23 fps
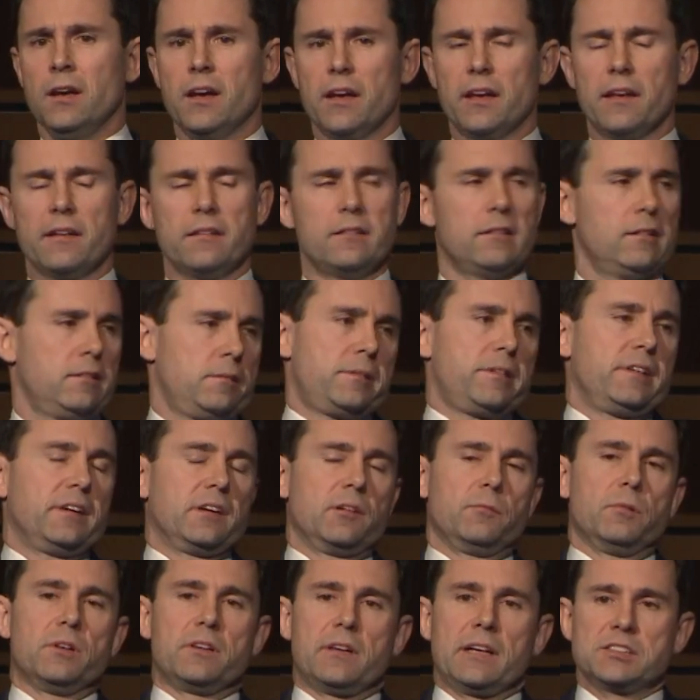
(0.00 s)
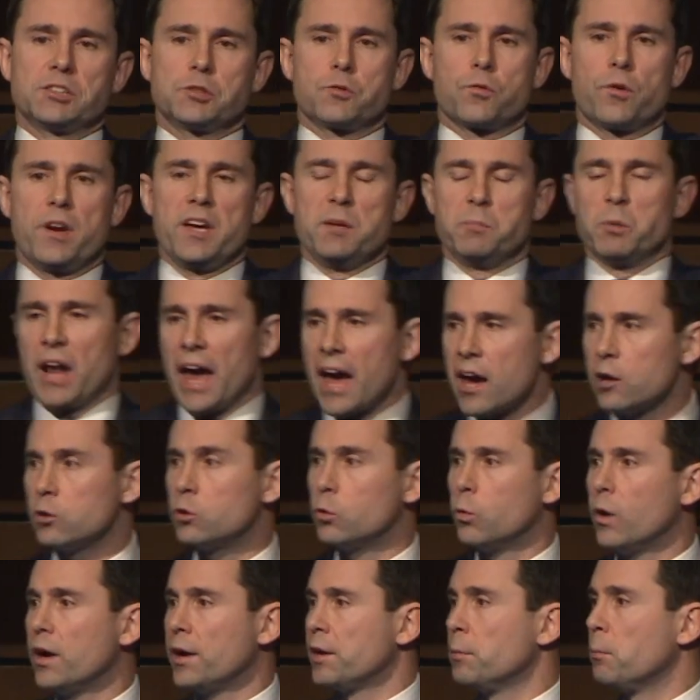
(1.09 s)
Uh, I'm thinking, well, that's great, but how
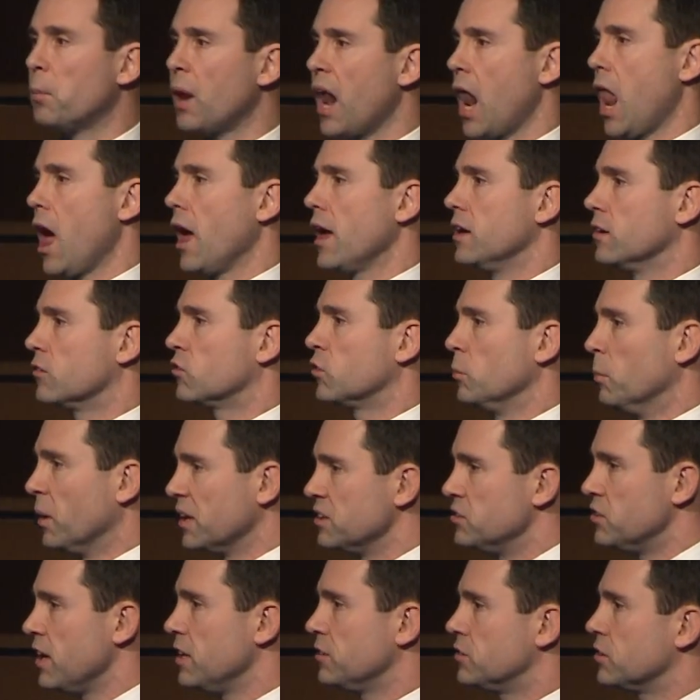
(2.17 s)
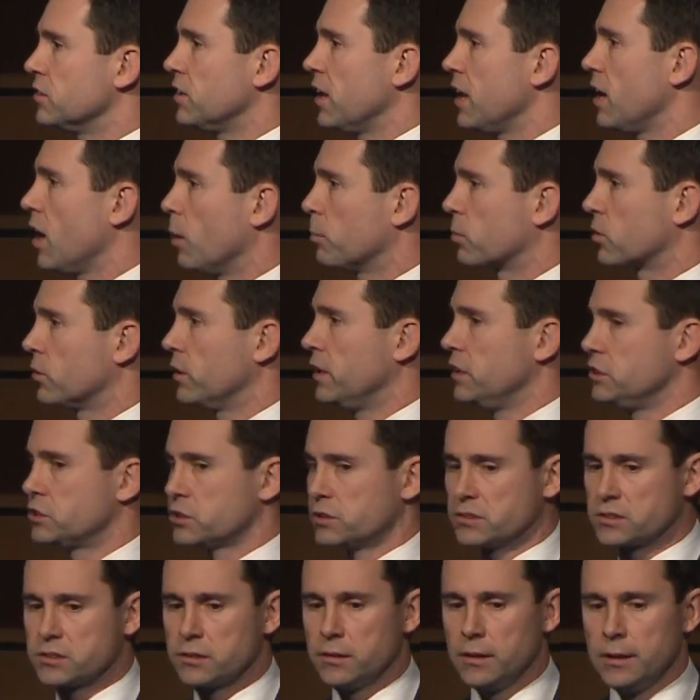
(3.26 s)
do I apply it to my day to day
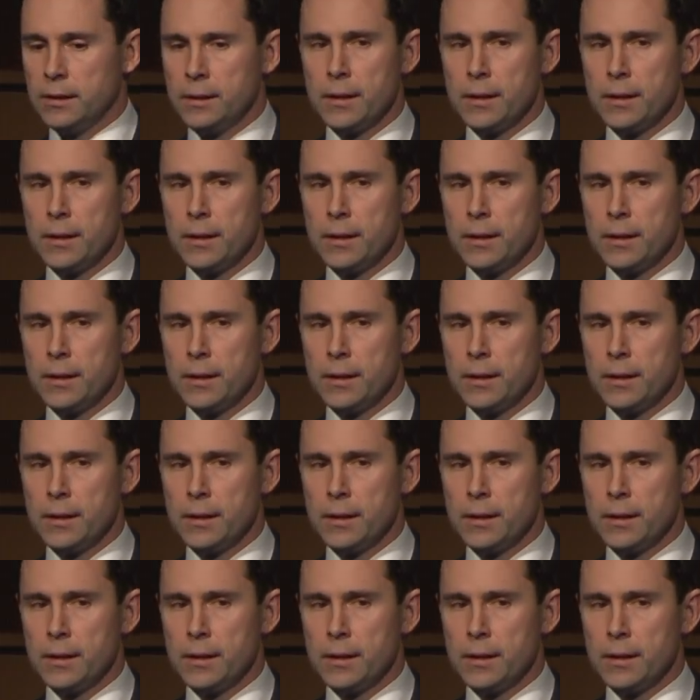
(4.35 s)
operations?